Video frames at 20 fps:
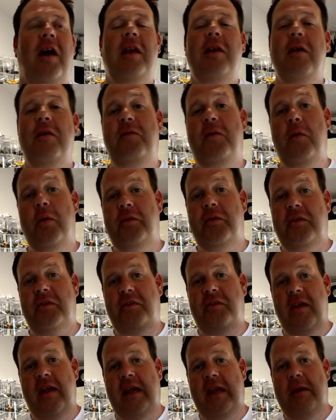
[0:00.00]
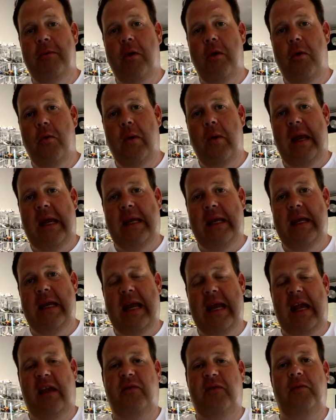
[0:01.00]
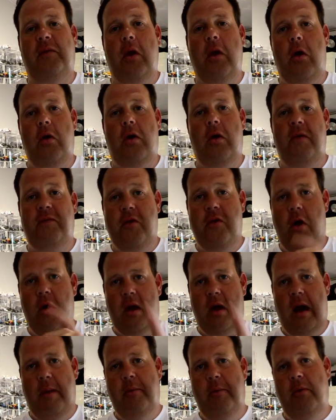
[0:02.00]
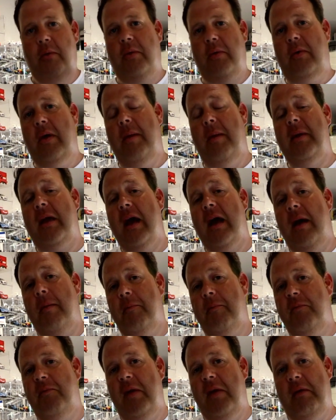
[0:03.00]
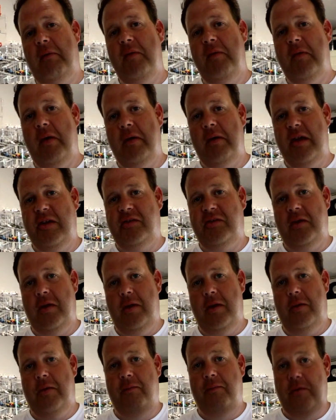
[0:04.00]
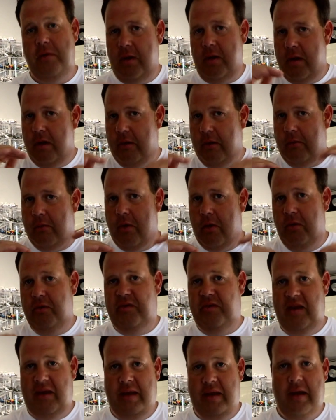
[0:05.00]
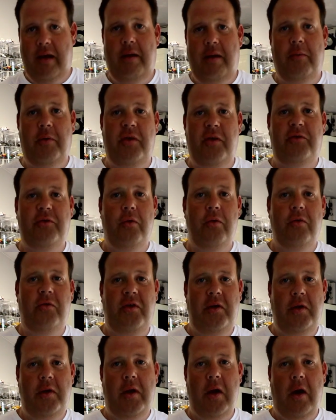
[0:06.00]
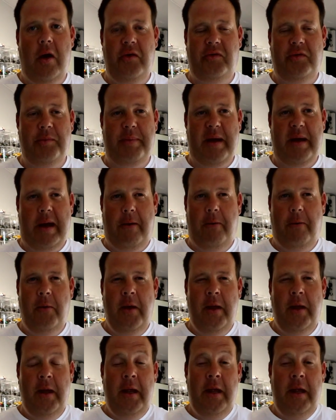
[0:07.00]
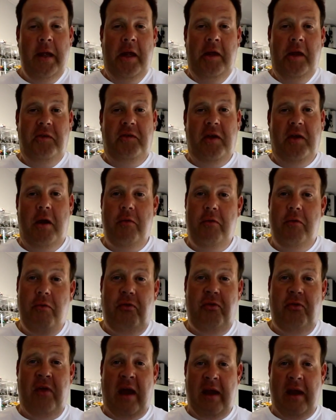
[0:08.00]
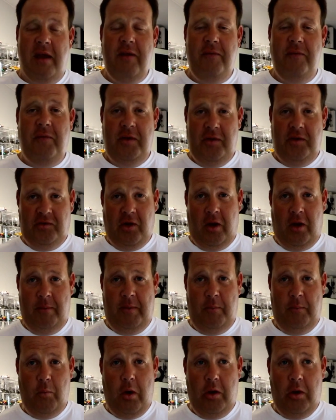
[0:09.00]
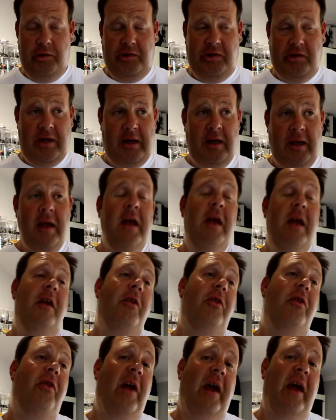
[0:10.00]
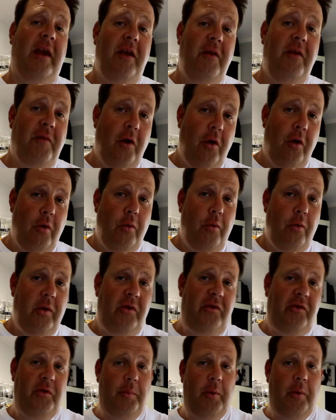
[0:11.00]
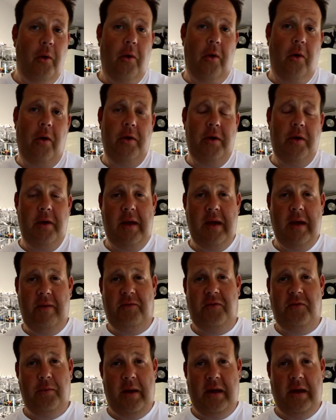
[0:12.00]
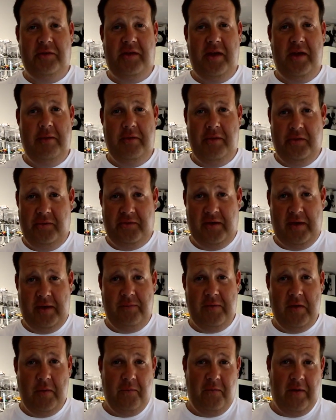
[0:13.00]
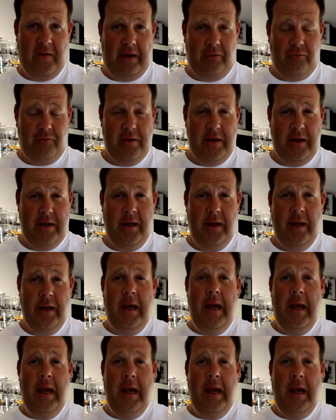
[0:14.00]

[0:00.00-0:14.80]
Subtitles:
I look forward to seeing you all in the next vlog. I've got a couple coming up very soon of new content that I want to talk to you guys about. So thank you for your time in watching. Thank you for all your support you give to us here at the Cine Film Factory,